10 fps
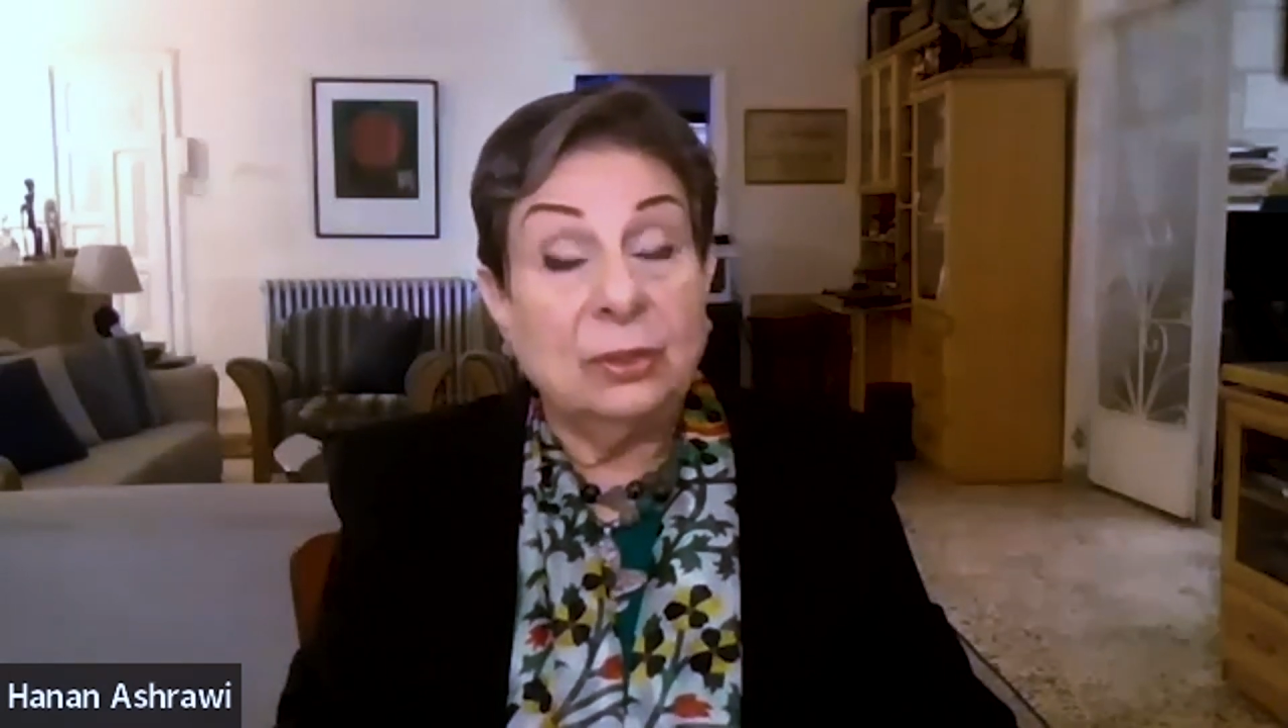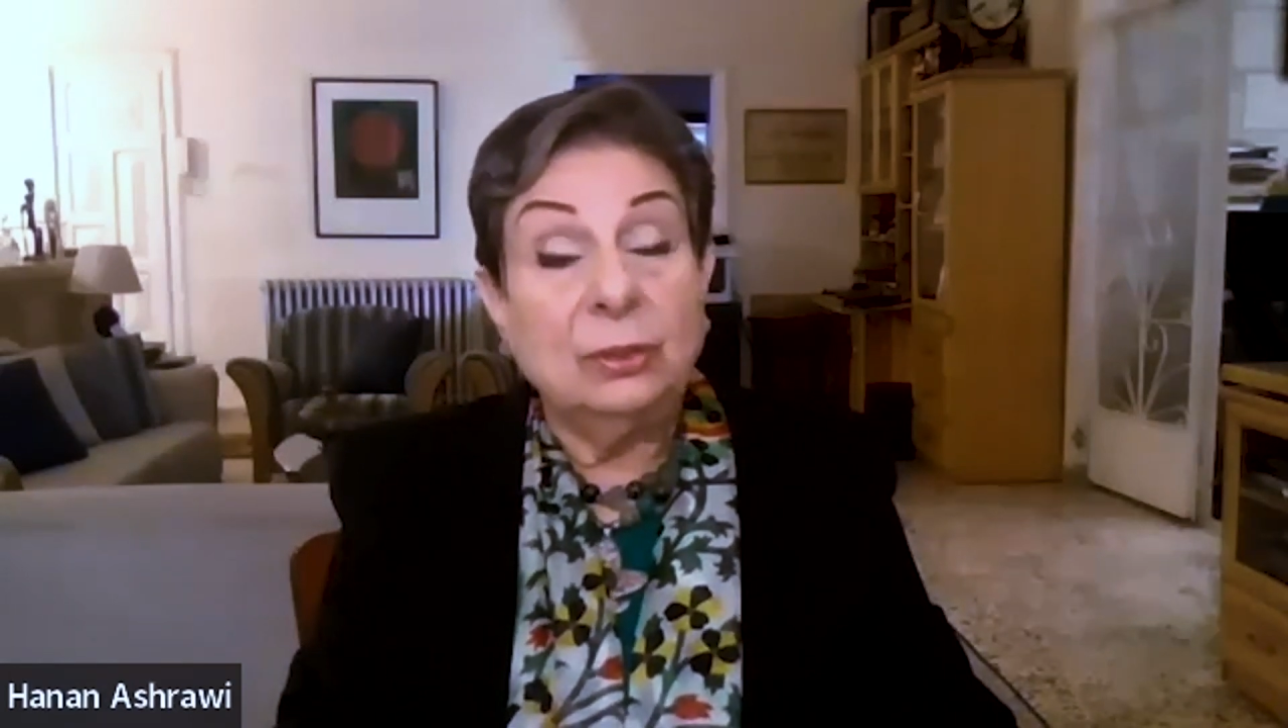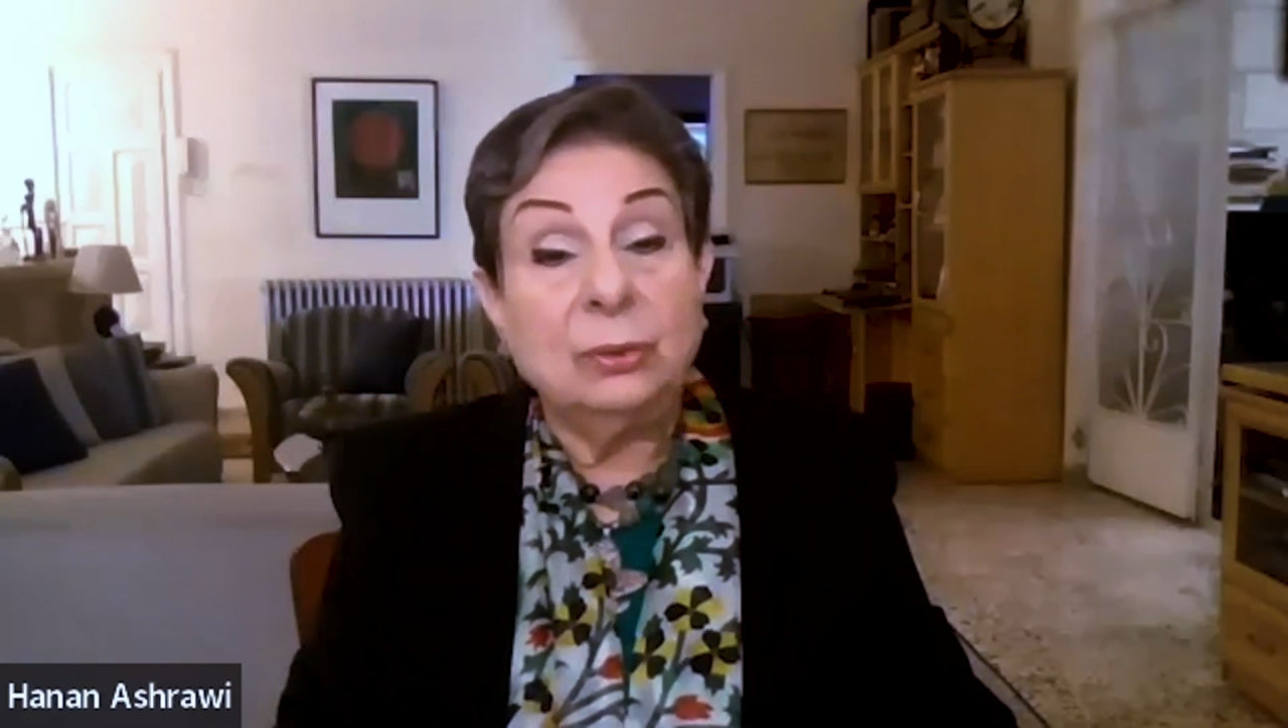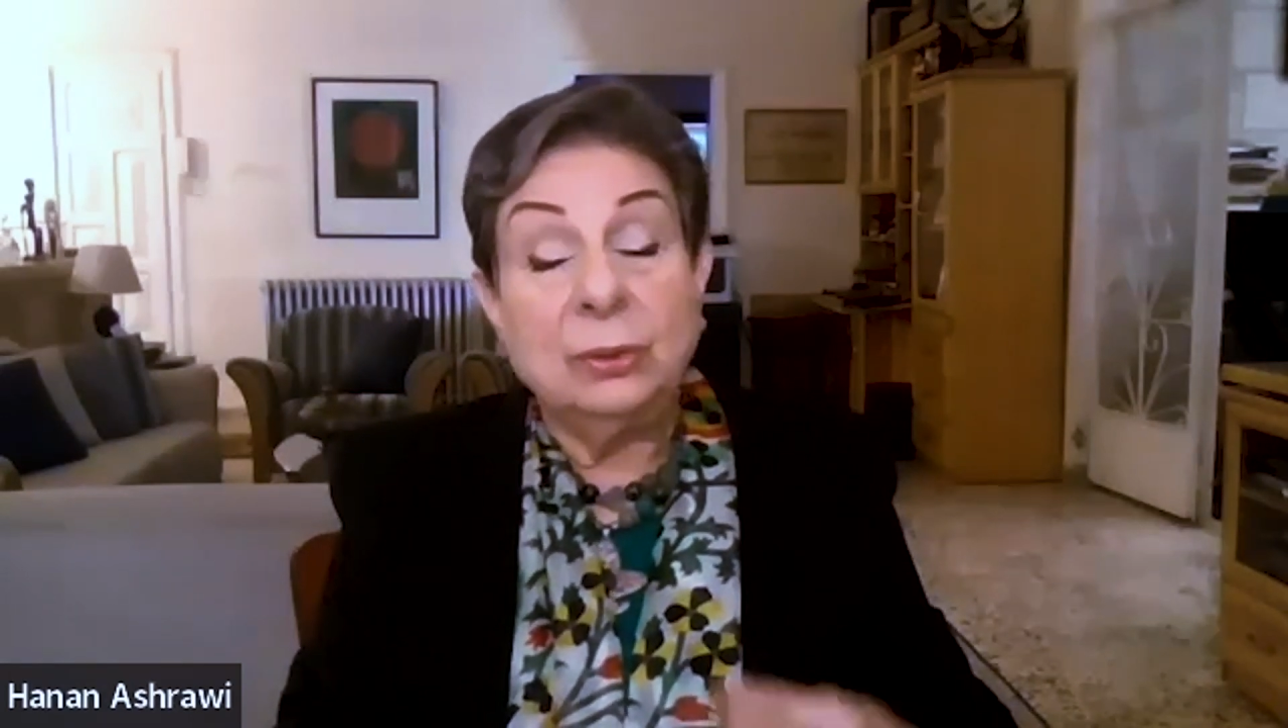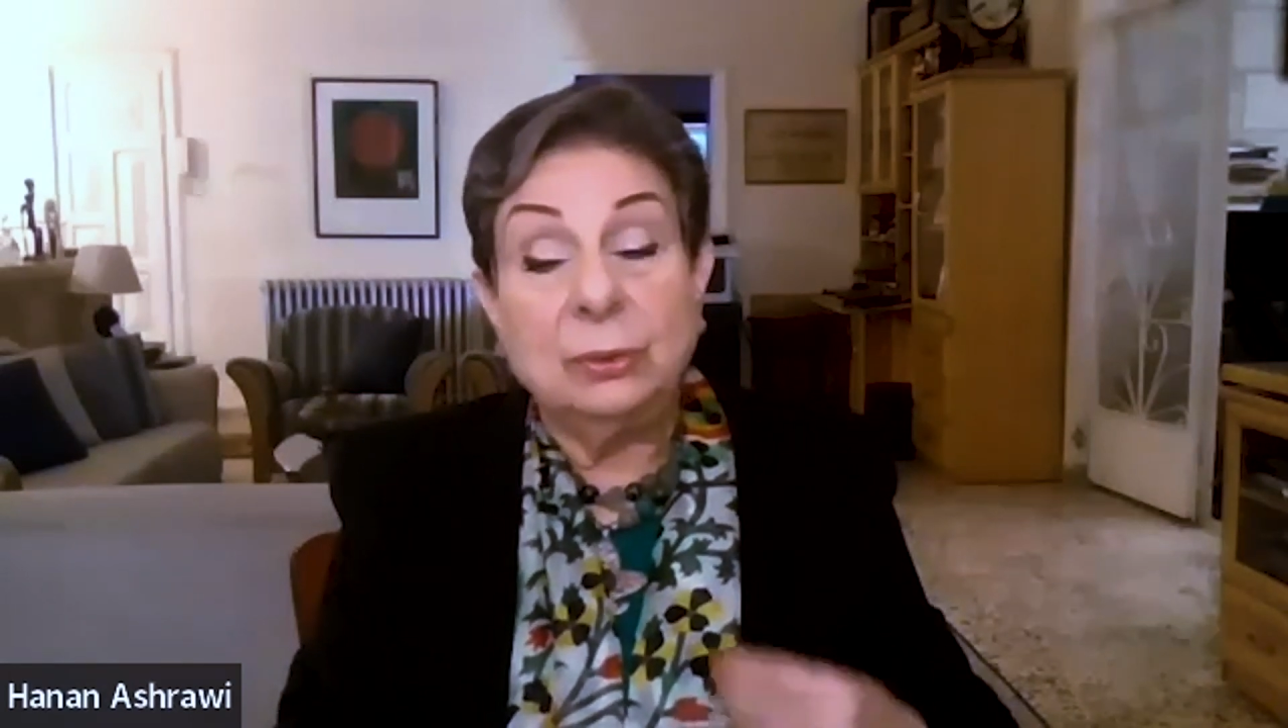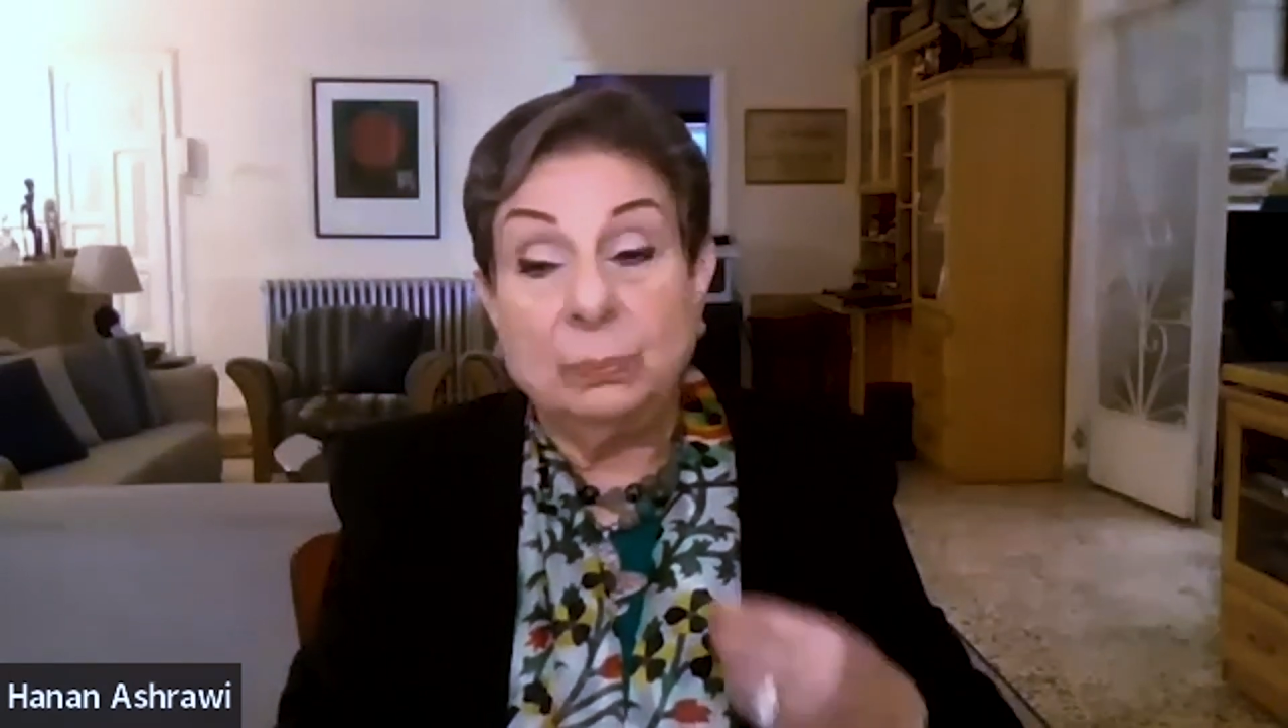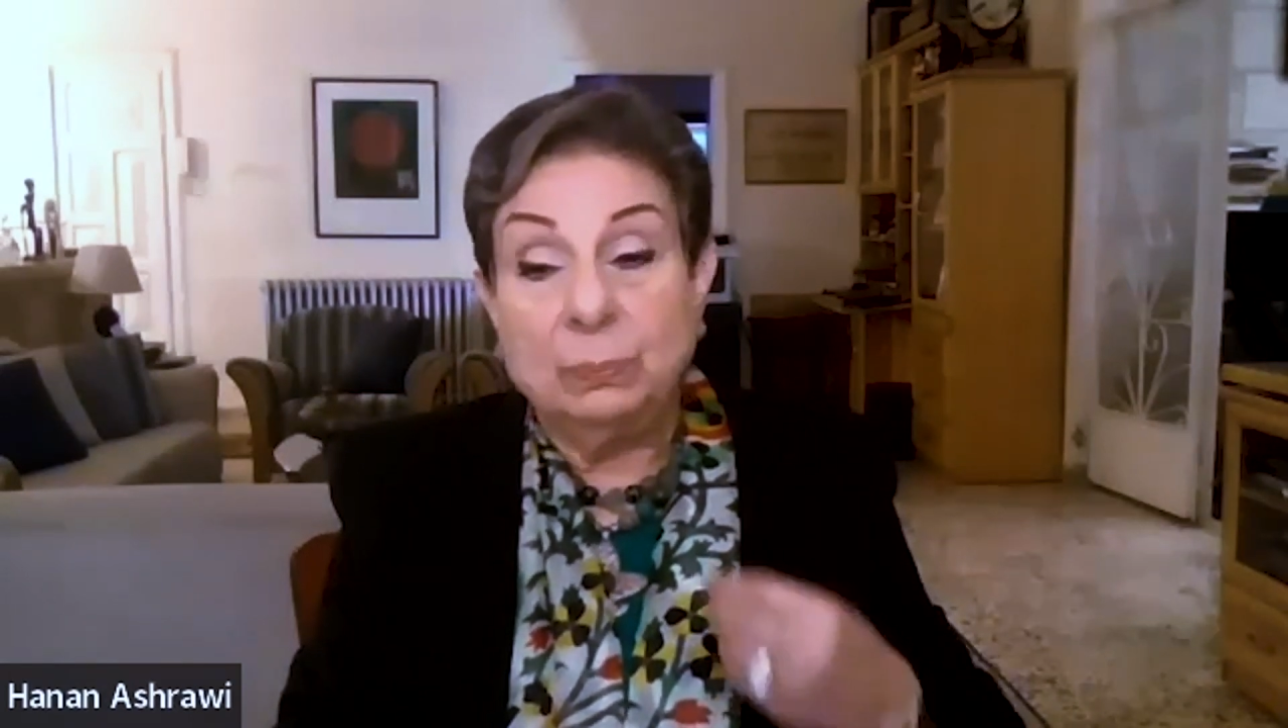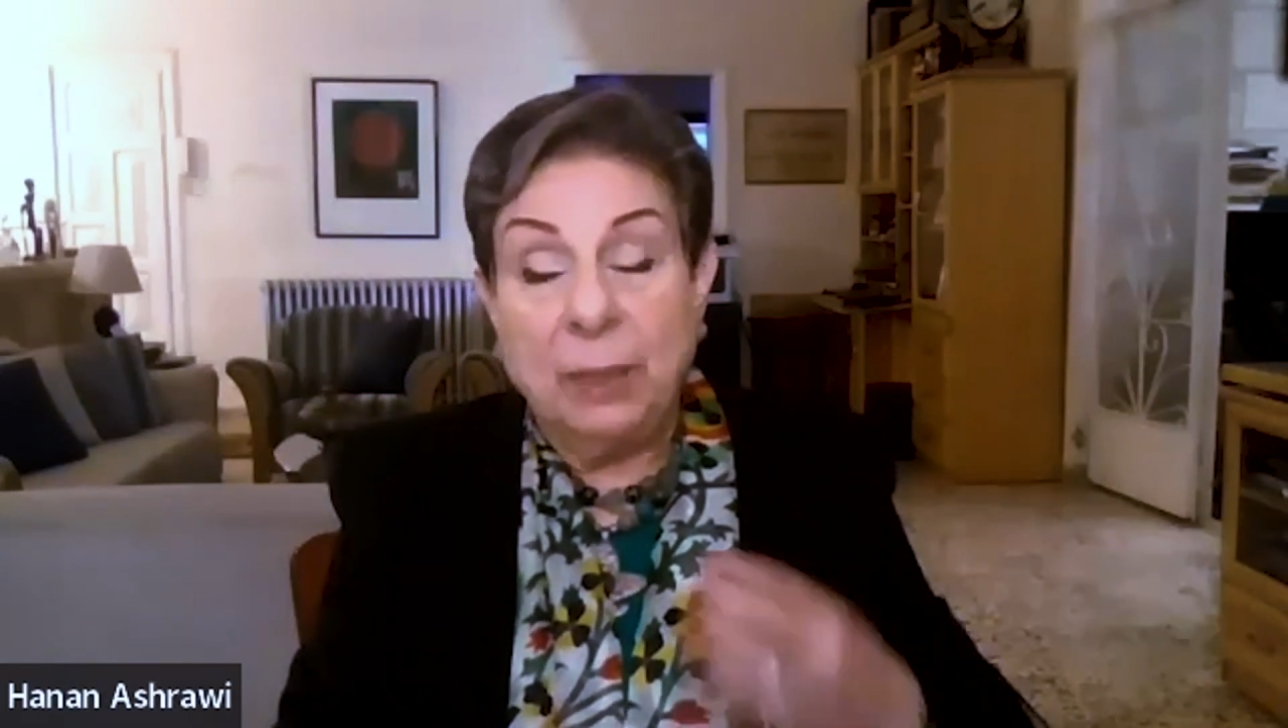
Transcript: you